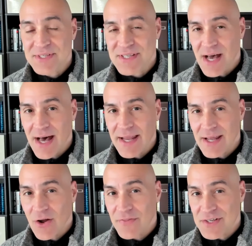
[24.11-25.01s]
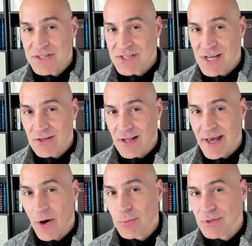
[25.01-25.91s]
Scott, and on this channel, I
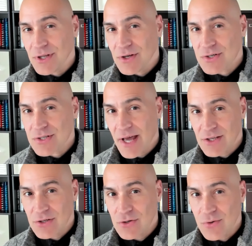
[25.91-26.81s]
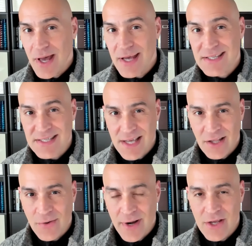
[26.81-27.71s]
help leaders like you
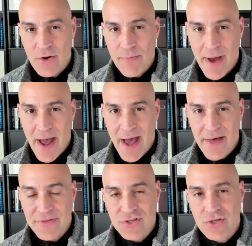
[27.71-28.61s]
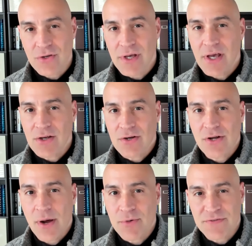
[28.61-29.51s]
accelerate your path so you hit your
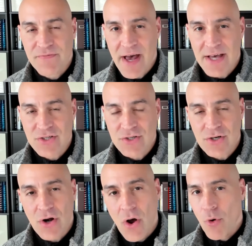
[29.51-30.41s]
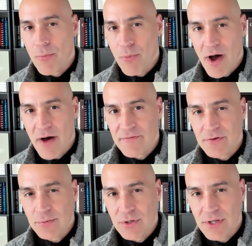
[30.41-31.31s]
numbers faster, more
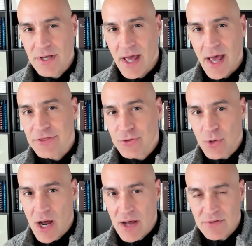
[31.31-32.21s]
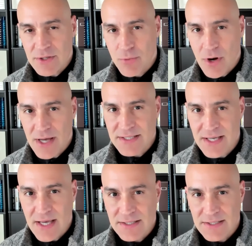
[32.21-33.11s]
profitably, and thrive in the
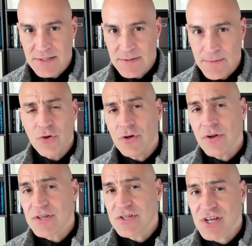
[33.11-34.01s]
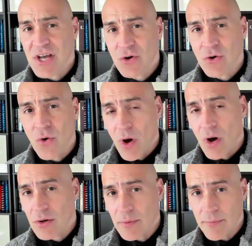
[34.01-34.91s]
process. If you're new to this channel,
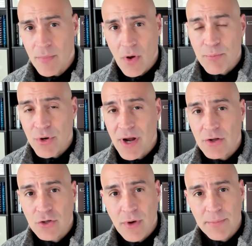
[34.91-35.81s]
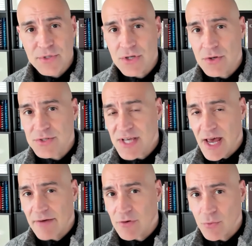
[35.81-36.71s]
welcome. We put out new episodes
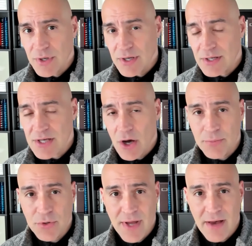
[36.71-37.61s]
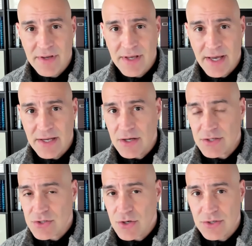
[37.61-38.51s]
every week to help you navigate
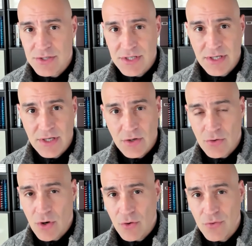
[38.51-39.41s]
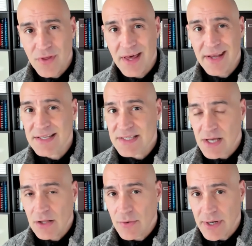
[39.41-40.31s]
uncertainty, growth, and
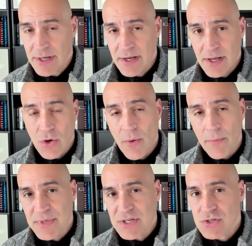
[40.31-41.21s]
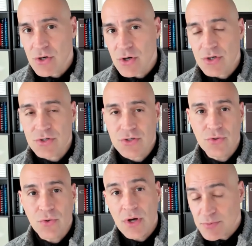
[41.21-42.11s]
accelerate. So be sure
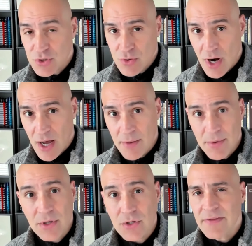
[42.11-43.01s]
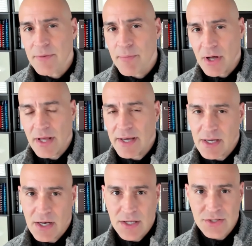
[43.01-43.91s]
to subscribe and hit the bell
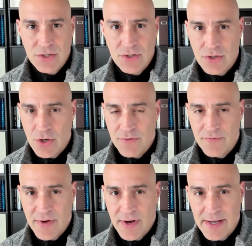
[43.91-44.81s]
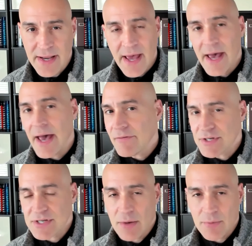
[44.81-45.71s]
icon so you're notified
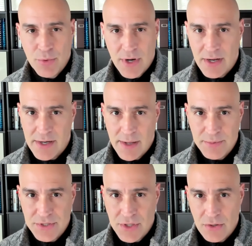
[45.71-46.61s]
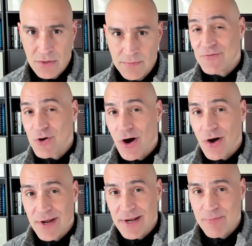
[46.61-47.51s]
every time we put out an episode. And if you're
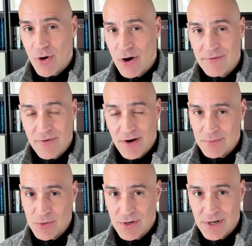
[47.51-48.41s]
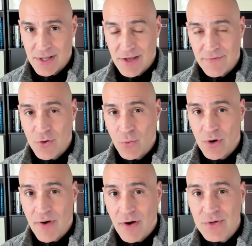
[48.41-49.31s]
already part of our community, if you're
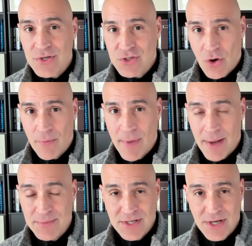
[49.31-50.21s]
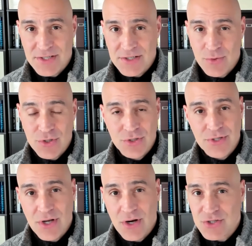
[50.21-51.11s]
one of our ResultMaps customers
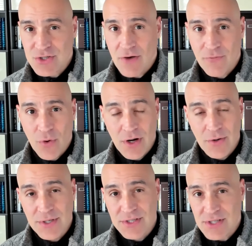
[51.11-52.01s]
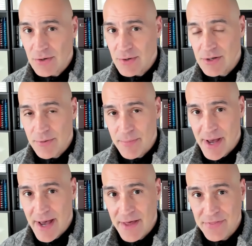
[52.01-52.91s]
using our software to accelerate your
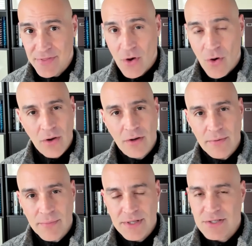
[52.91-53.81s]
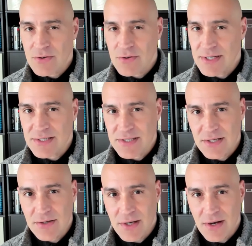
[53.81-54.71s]
path, welcome. It's great to see
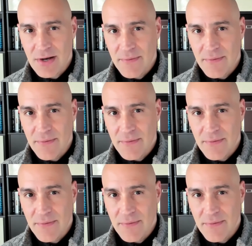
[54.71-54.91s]
you here.